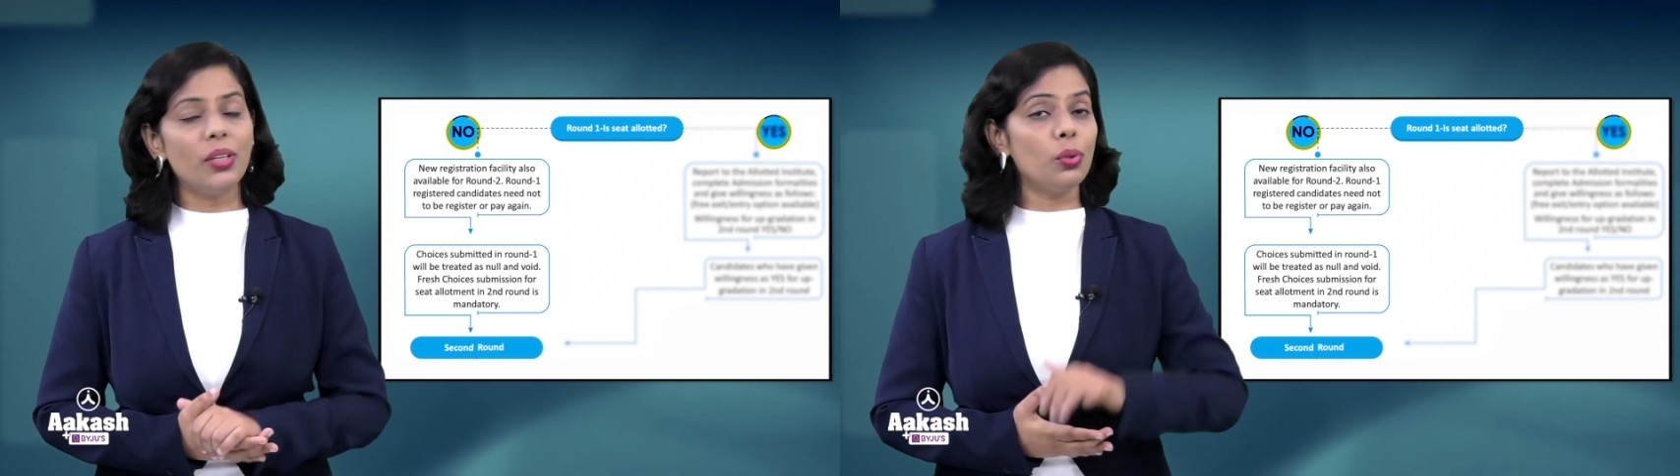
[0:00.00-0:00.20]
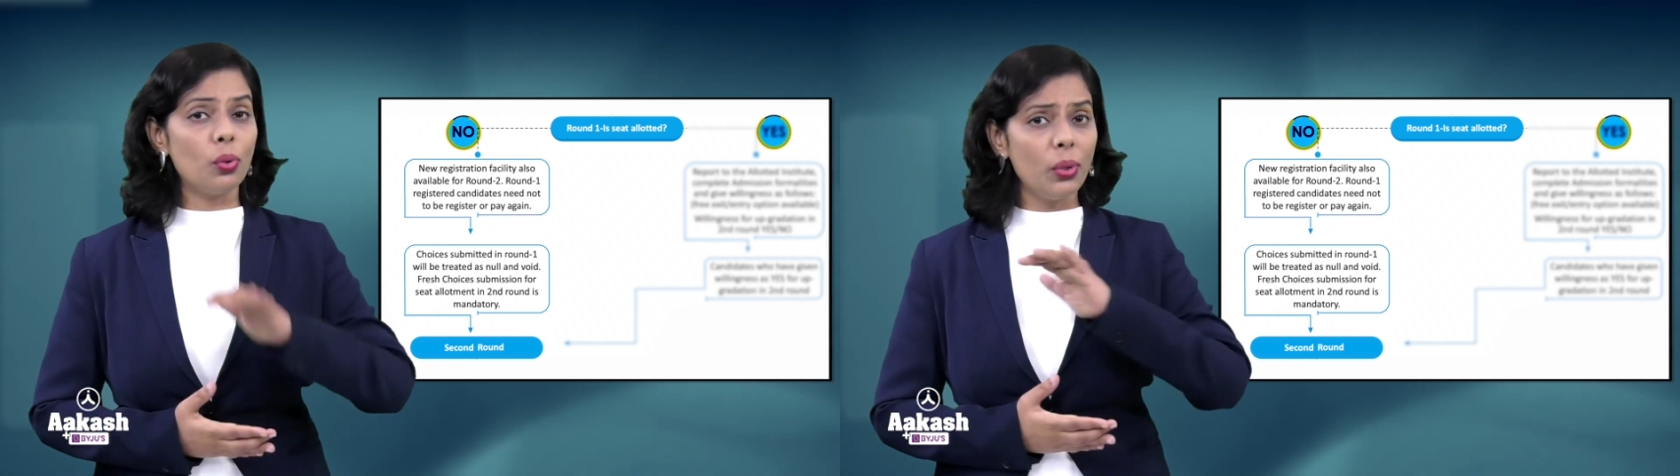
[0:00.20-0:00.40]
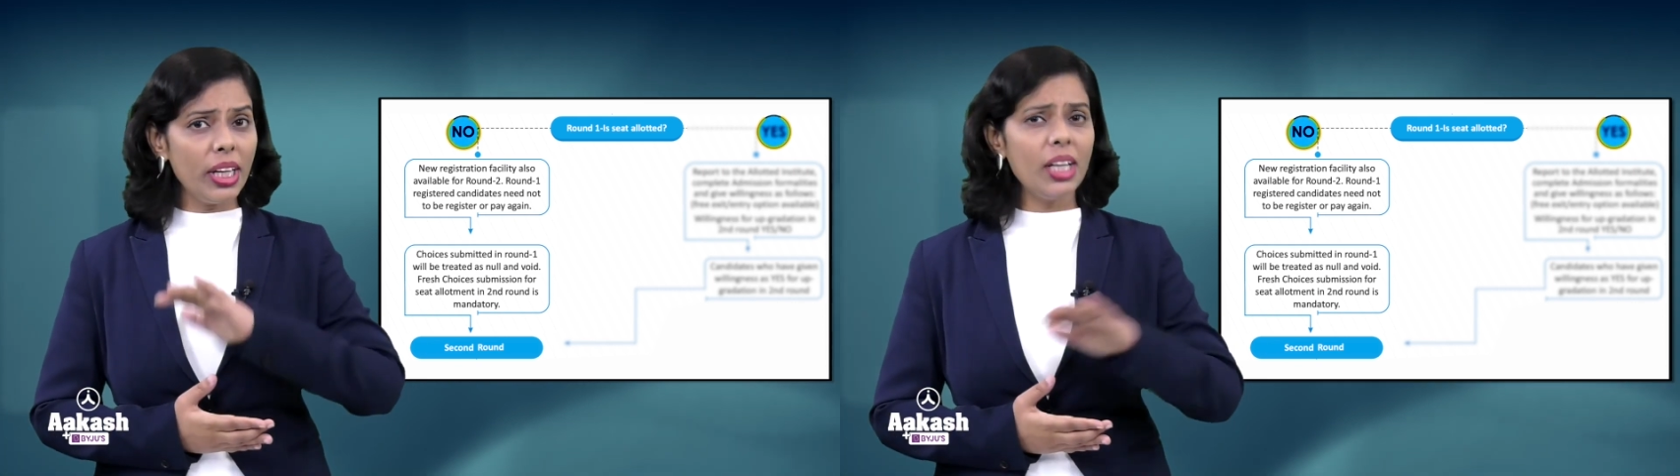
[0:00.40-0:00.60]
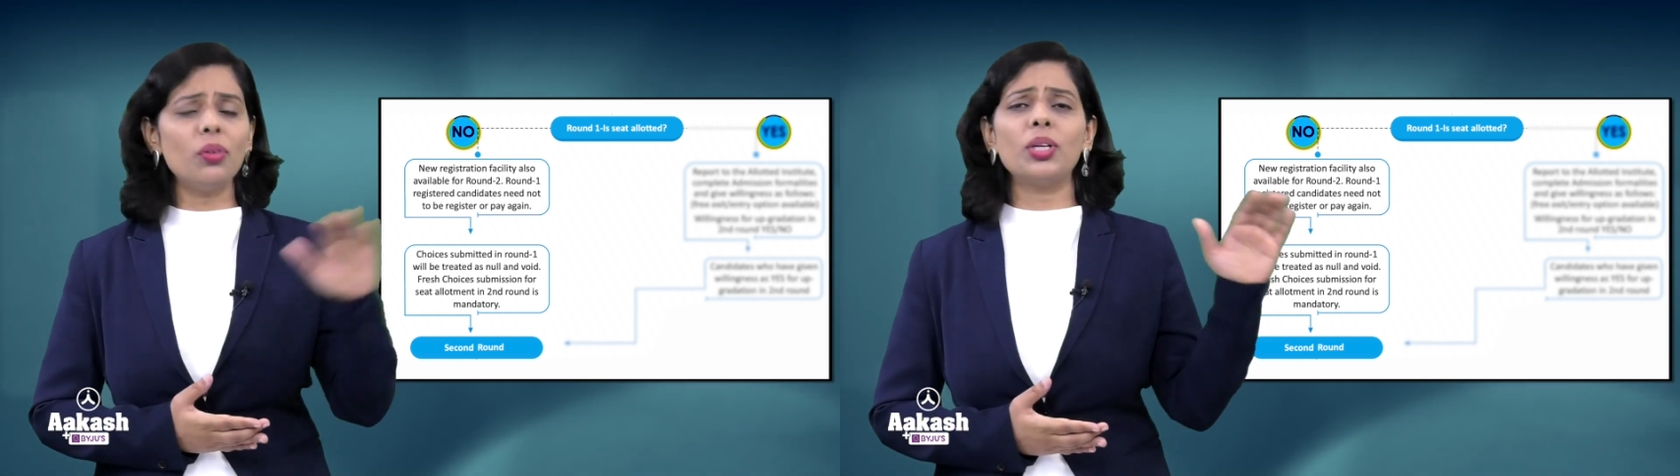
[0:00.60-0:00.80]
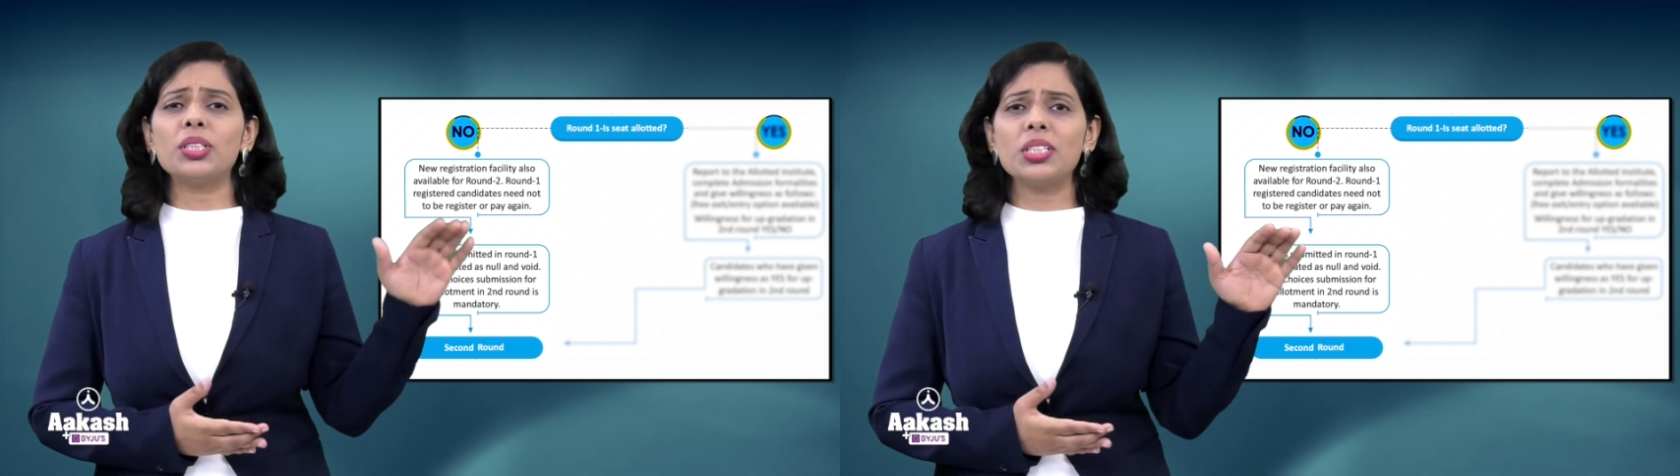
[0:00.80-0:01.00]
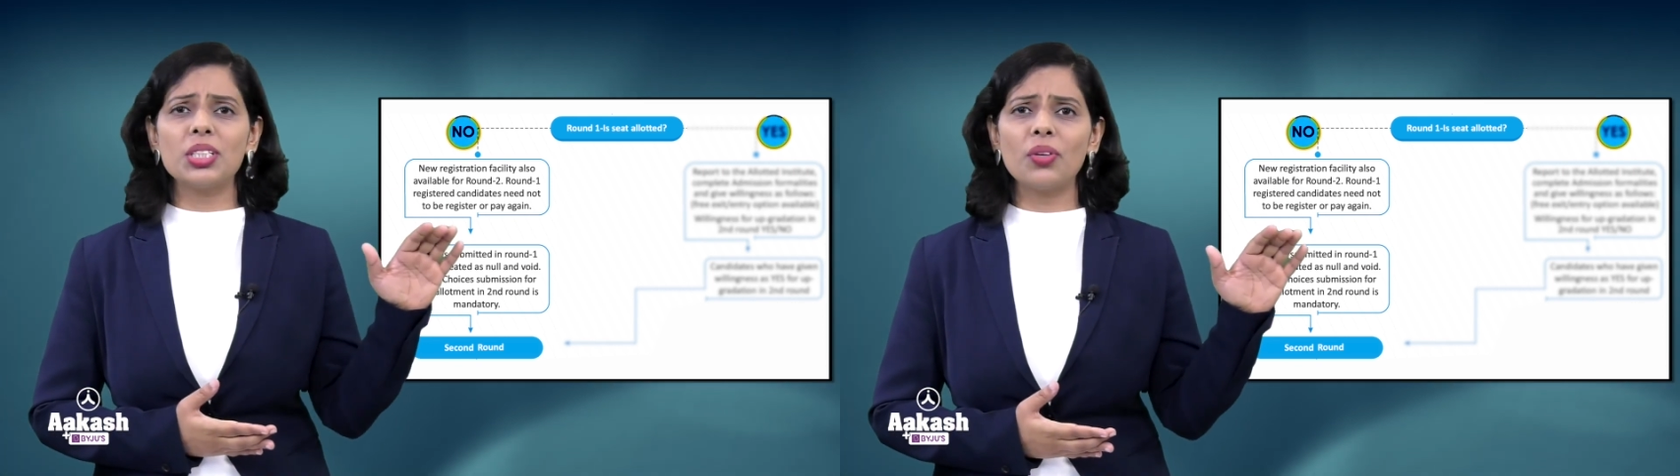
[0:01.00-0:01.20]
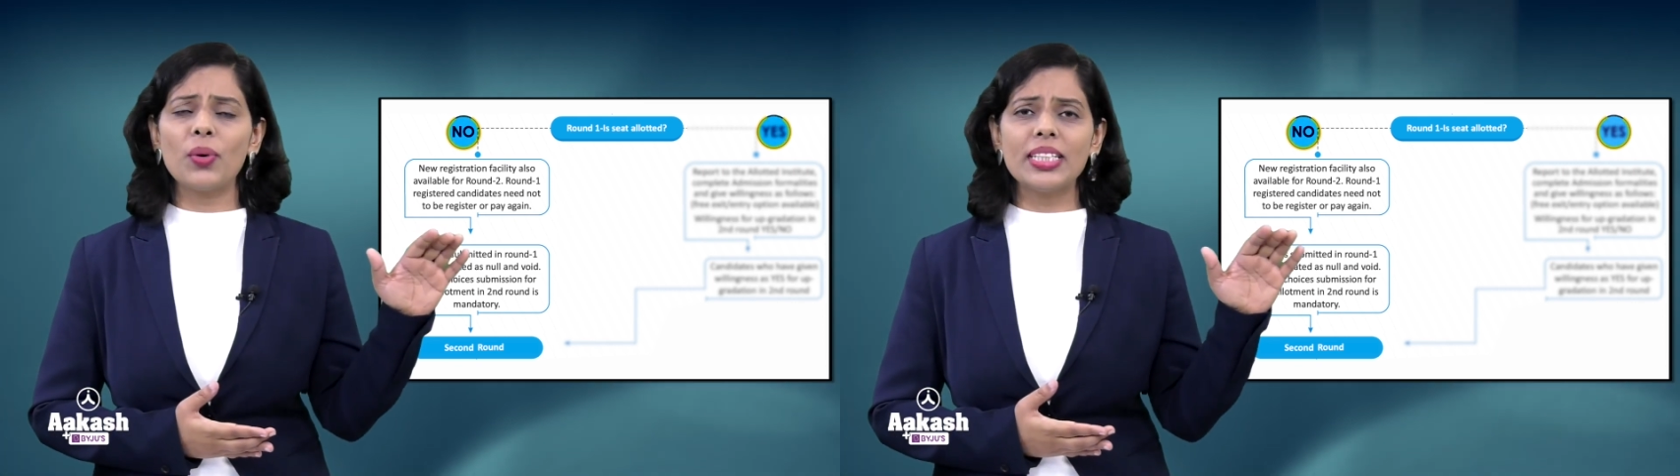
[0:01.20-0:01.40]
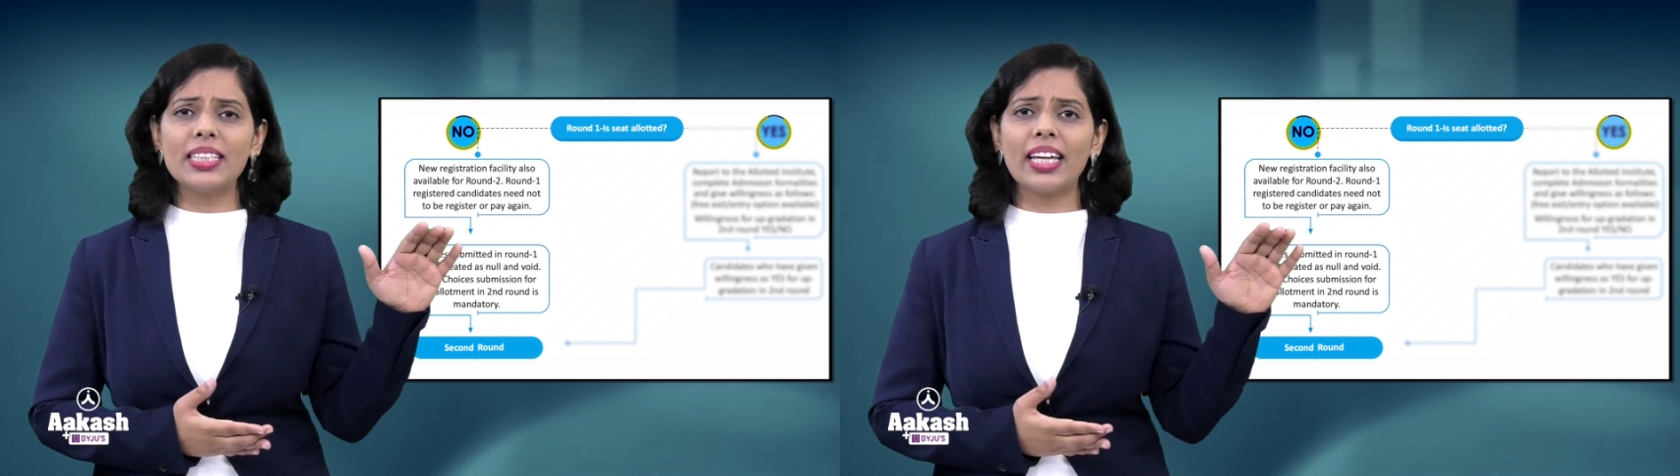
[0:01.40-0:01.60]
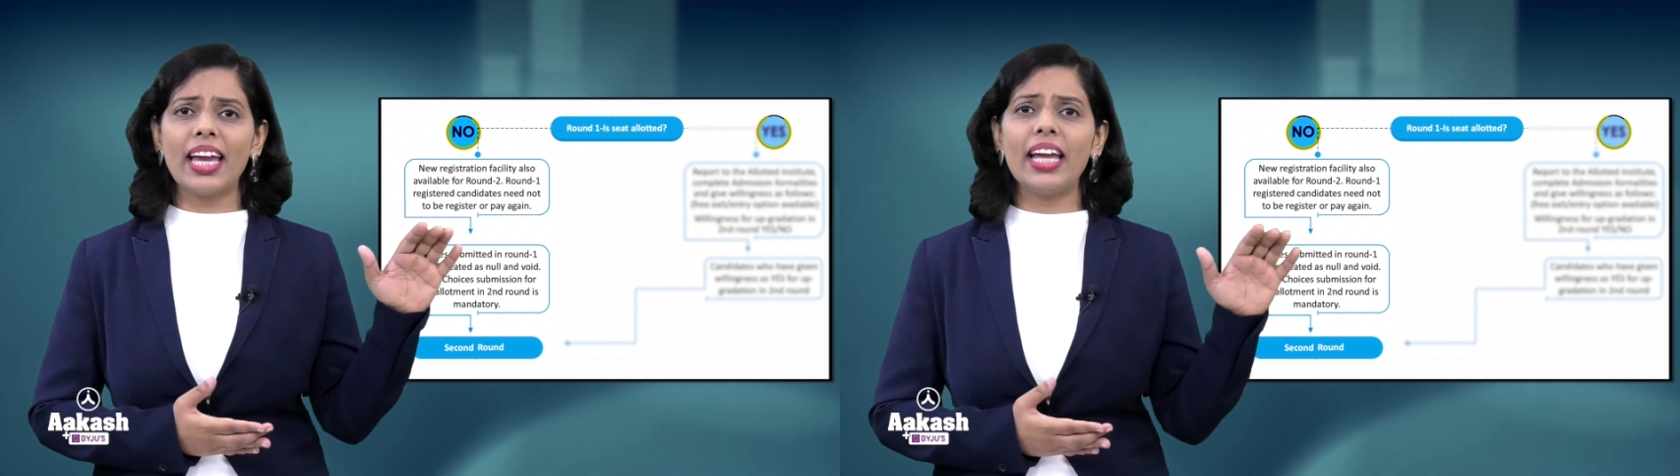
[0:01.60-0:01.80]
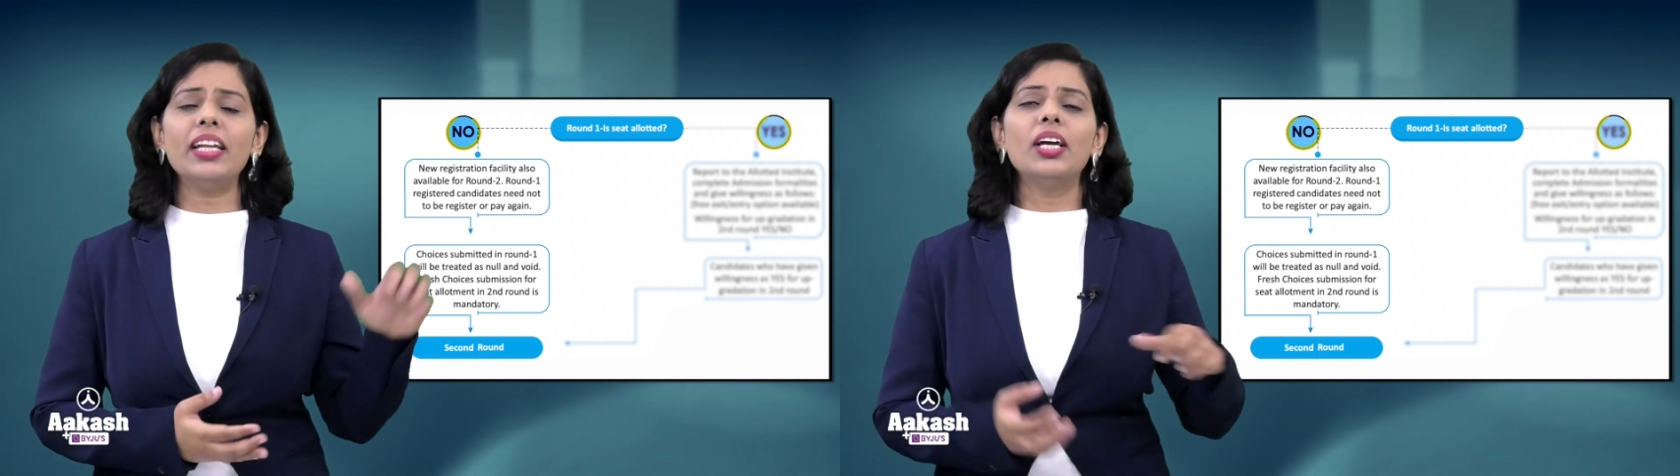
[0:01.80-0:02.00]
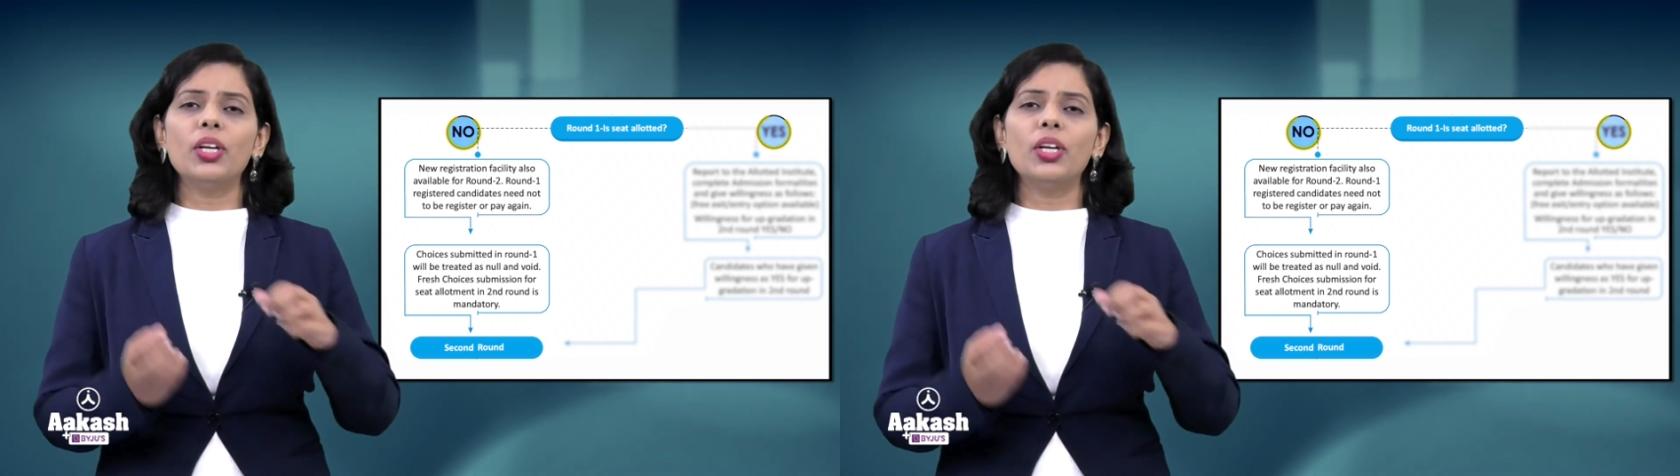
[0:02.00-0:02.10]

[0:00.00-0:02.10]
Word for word: you don't need to register once again.